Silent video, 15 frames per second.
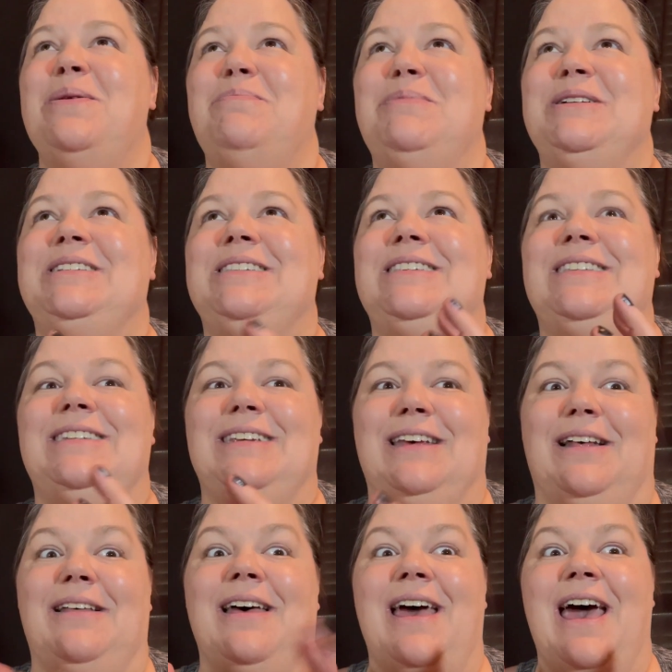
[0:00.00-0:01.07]
But
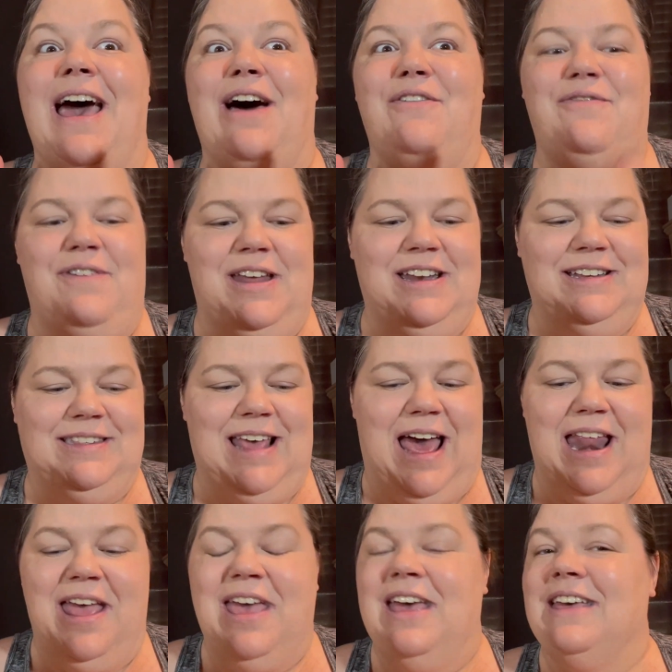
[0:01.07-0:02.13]
still, how fun is
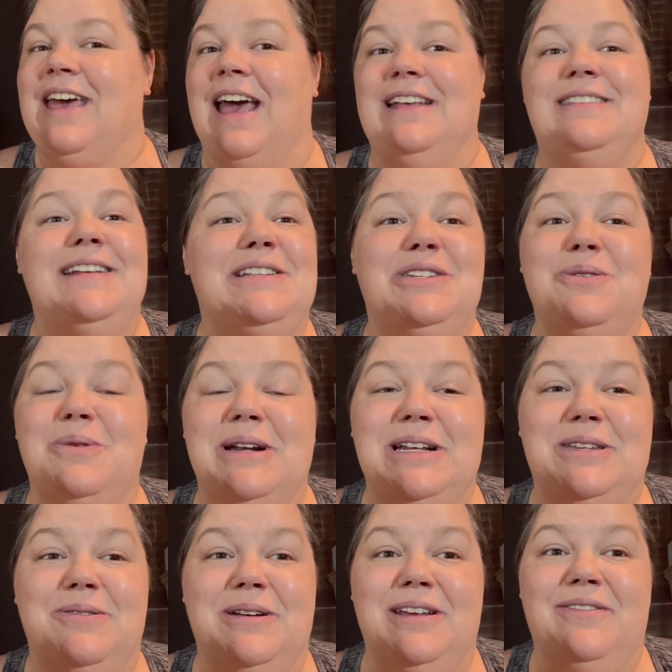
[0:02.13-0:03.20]
that? Guys, it's
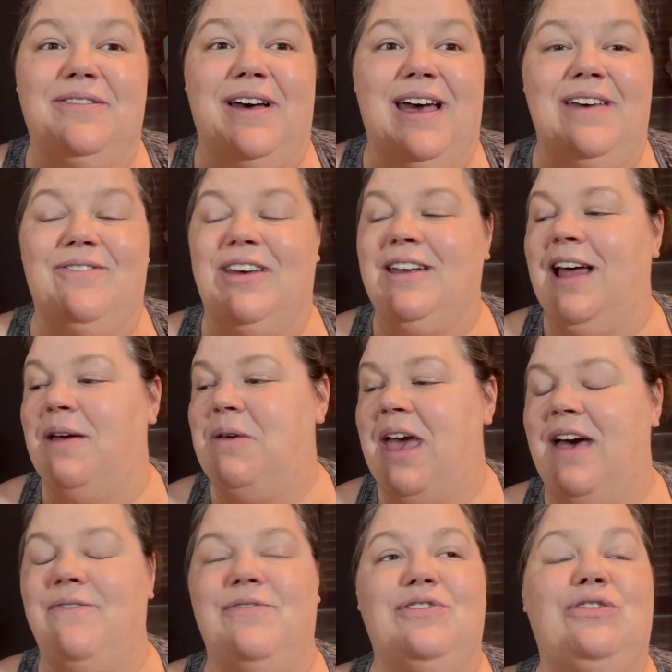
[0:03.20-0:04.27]
2025 and I
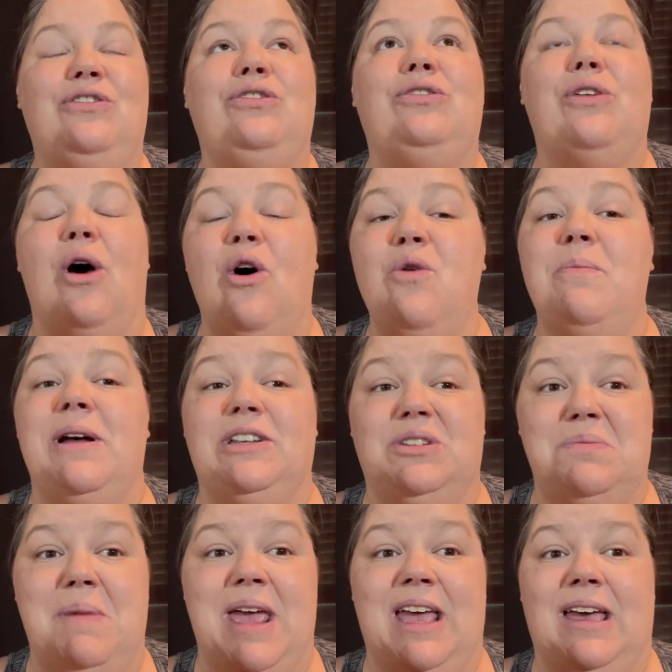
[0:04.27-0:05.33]
have so
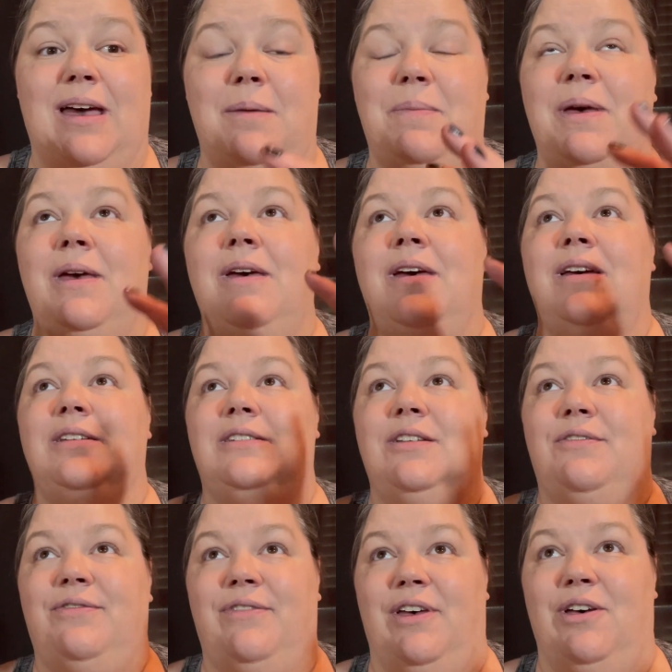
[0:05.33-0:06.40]
much makeup
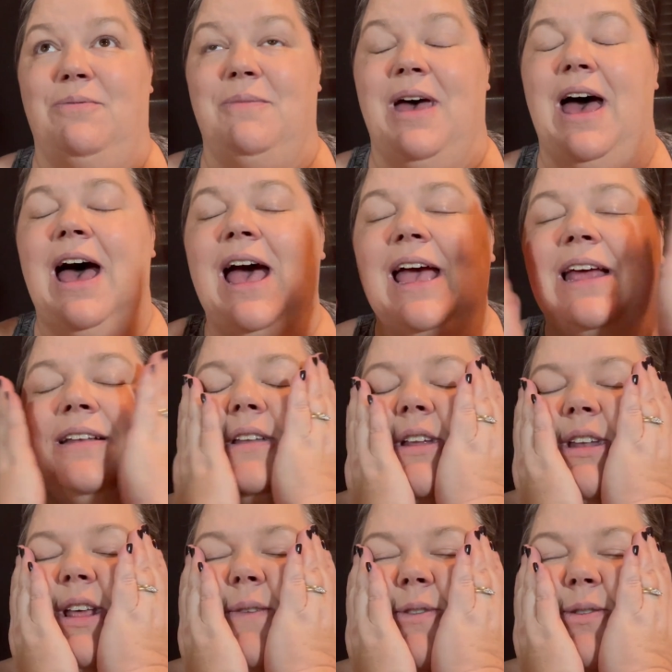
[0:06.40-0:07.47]
to film. I
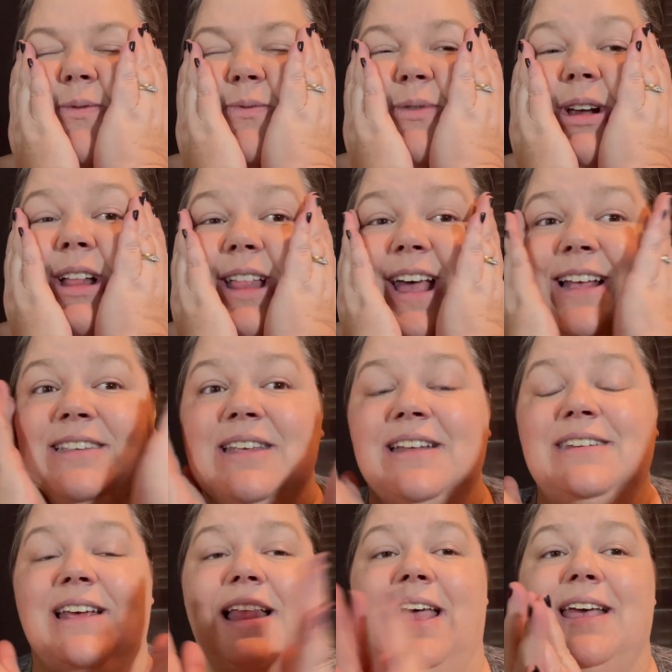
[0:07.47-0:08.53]
didn't even realize
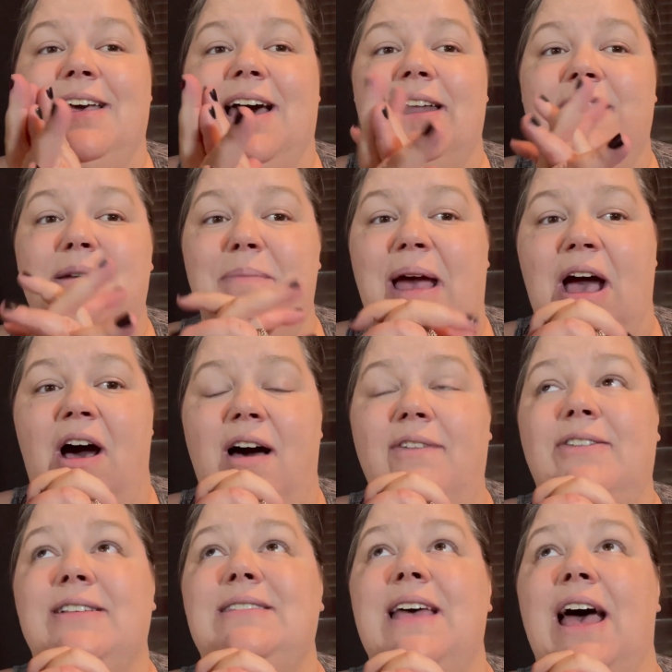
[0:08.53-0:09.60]
until I gutted my
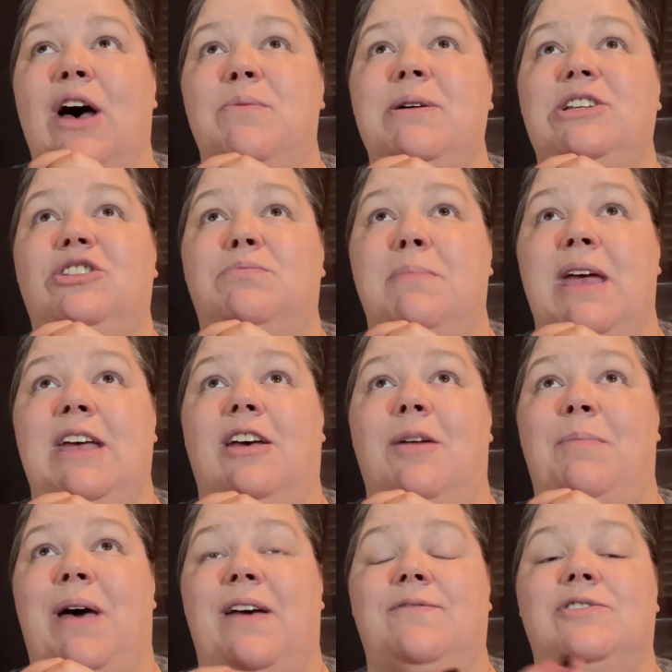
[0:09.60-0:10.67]
office how much
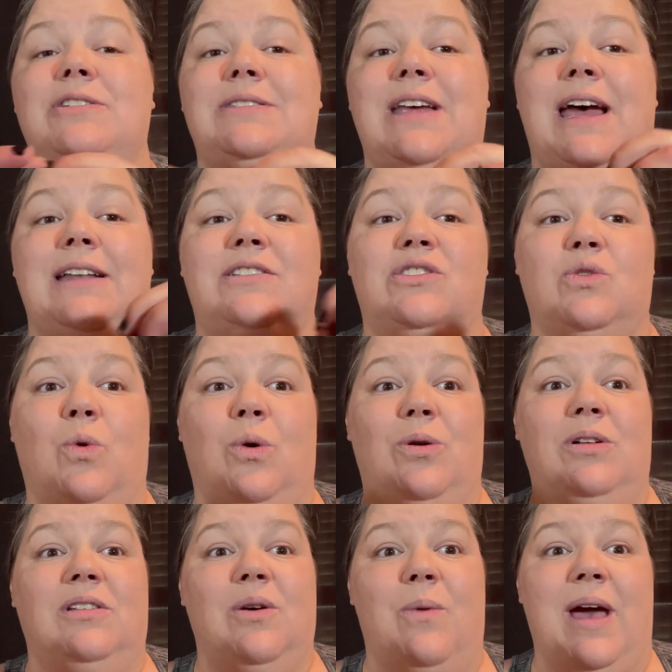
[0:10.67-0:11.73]
makeup I've just had
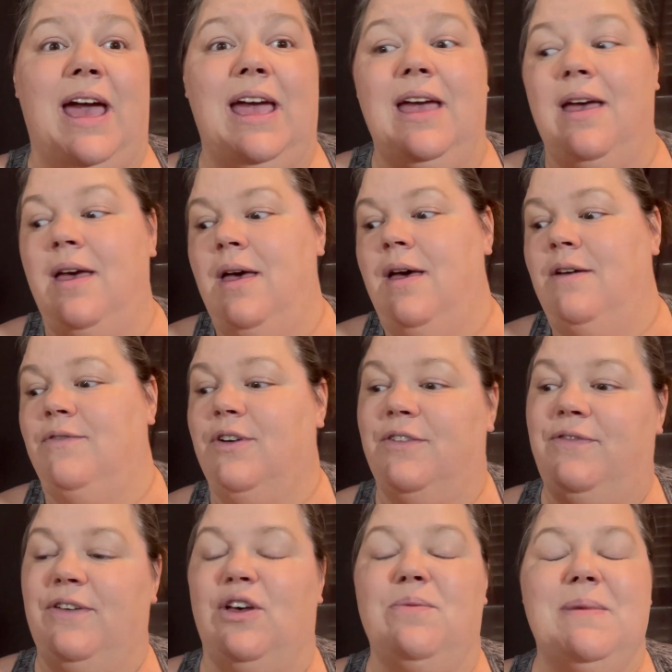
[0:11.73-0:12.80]
squirreled away for
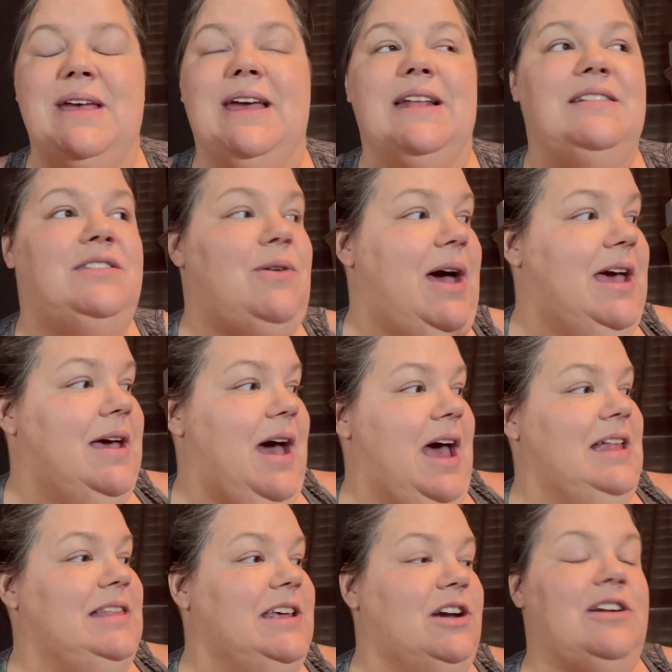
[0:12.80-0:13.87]
filming. And so I
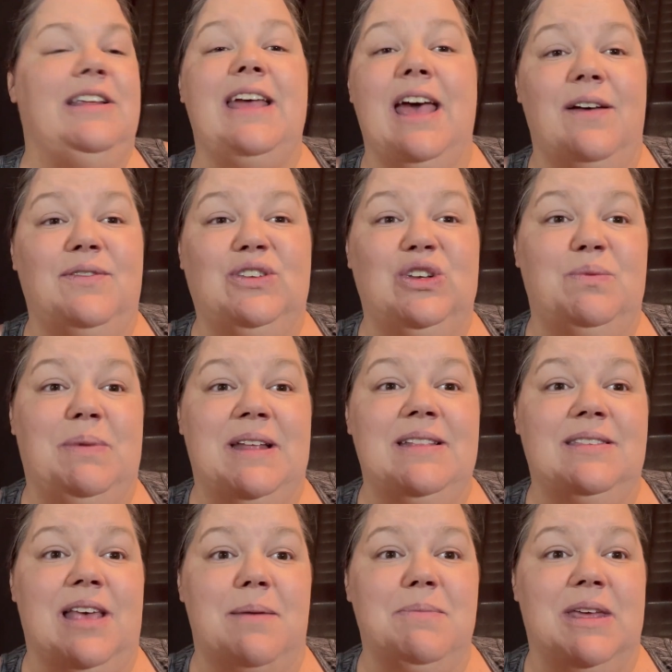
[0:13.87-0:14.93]
literally have 2
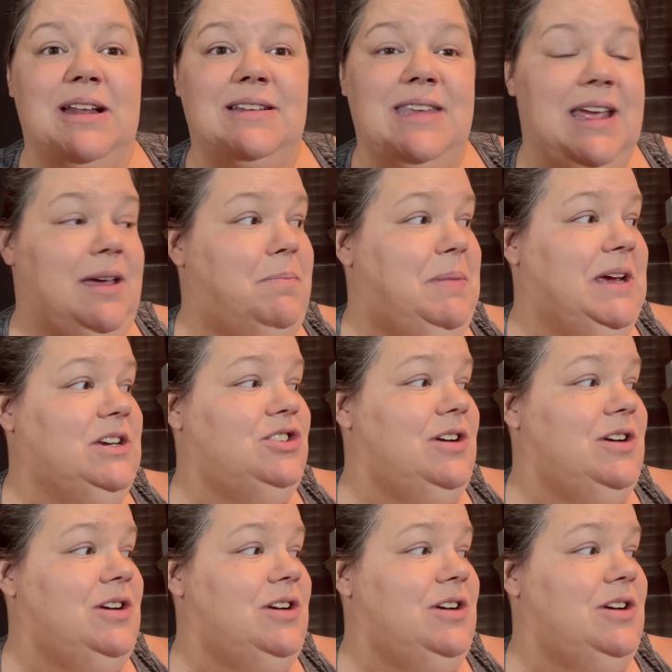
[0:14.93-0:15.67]
bins. I'm going to take a picture,